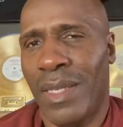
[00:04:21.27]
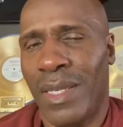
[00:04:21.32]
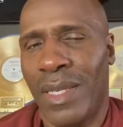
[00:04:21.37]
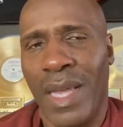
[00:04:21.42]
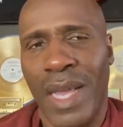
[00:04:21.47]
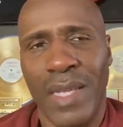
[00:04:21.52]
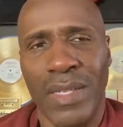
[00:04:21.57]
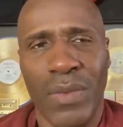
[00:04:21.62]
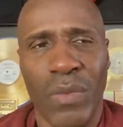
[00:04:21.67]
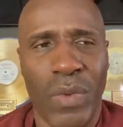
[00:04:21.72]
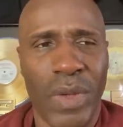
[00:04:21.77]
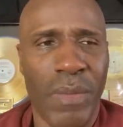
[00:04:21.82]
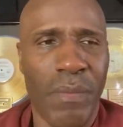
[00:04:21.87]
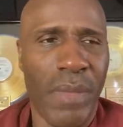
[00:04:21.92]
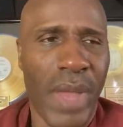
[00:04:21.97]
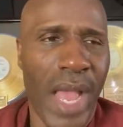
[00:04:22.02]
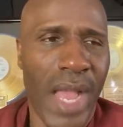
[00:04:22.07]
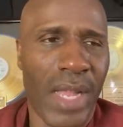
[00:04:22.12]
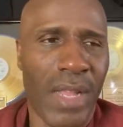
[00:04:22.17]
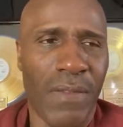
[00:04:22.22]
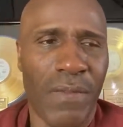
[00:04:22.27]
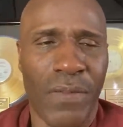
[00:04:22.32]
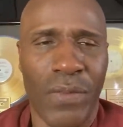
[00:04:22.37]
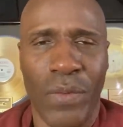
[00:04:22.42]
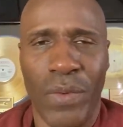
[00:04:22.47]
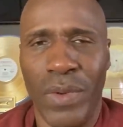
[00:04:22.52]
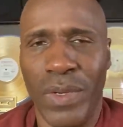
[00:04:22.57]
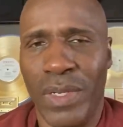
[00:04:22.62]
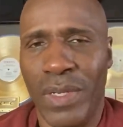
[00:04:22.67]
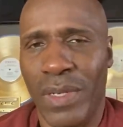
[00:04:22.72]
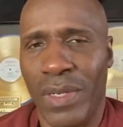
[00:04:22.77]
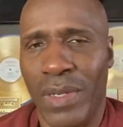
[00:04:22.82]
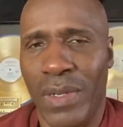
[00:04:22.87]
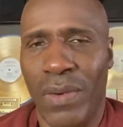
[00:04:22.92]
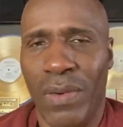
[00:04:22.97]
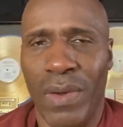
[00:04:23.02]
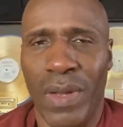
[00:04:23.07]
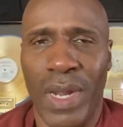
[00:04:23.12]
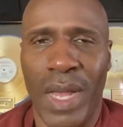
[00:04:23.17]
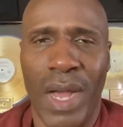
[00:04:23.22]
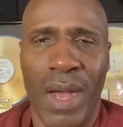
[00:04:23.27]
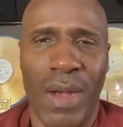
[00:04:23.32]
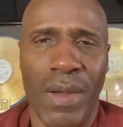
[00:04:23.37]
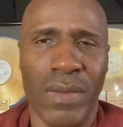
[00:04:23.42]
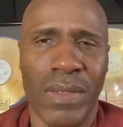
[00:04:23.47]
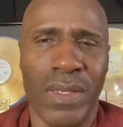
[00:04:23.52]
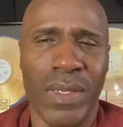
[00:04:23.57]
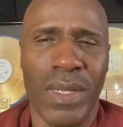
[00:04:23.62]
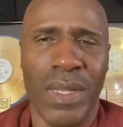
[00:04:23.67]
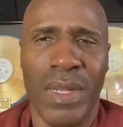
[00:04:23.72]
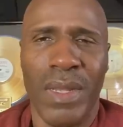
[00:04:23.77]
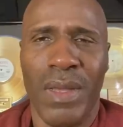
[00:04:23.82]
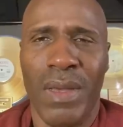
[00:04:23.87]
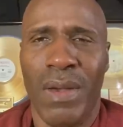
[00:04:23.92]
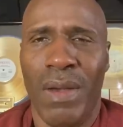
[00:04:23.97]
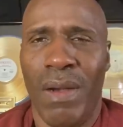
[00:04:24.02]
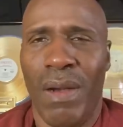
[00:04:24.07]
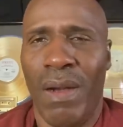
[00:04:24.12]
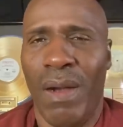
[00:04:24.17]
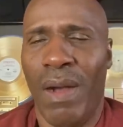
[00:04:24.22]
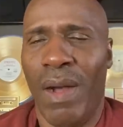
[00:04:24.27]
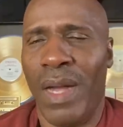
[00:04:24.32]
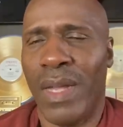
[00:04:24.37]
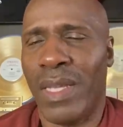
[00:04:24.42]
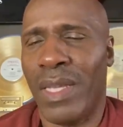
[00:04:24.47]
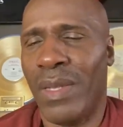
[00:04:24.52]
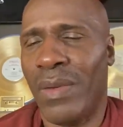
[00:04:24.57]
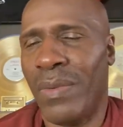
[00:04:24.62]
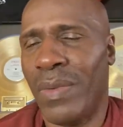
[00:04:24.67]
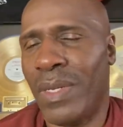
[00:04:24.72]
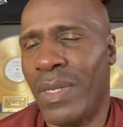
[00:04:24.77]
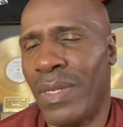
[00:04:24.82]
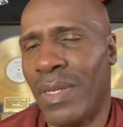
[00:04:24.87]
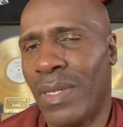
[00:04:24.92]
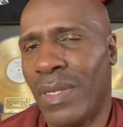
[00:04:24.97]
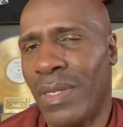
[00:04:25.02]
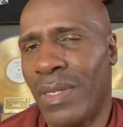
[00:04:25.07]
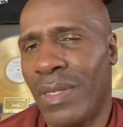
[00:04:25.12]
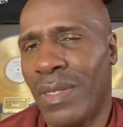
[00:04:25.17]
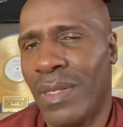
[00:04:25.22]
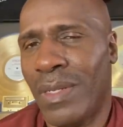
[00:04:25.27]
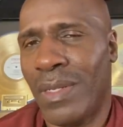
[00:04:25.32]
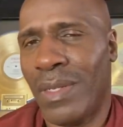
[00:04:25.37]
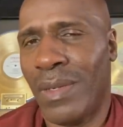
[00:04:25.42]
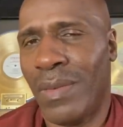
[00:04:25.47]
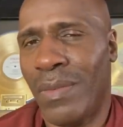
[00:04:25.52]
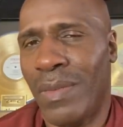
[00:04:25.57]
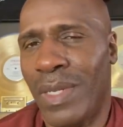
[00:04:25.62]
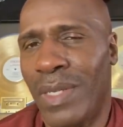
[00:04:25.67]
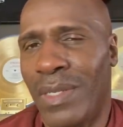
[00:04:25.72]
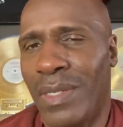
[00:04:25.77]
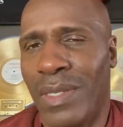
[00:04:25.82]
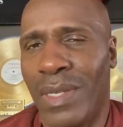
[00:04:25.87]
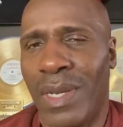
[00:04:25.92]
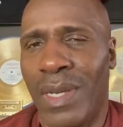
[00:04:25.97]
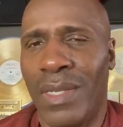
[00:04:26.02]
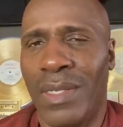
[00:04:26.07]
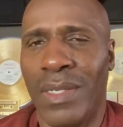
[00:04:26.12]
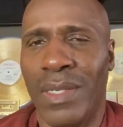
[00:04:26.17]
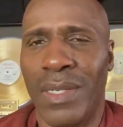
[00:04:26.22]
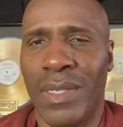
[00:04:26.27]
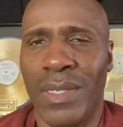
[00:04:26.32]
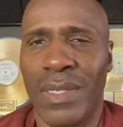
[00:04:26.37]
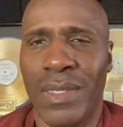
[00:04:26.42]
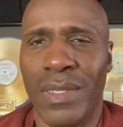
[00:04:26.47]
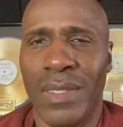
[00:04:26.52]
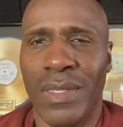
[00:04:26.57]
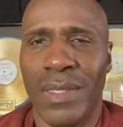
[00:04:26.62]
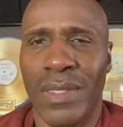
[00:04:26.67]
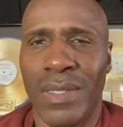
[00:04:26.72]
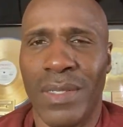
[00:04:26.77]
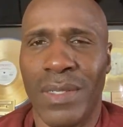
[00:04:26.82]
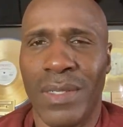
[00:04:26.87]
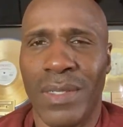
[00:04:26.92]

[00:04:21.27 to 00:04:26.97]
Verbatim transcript: He hasn't went back and forth to the courthouse, arguing with judges,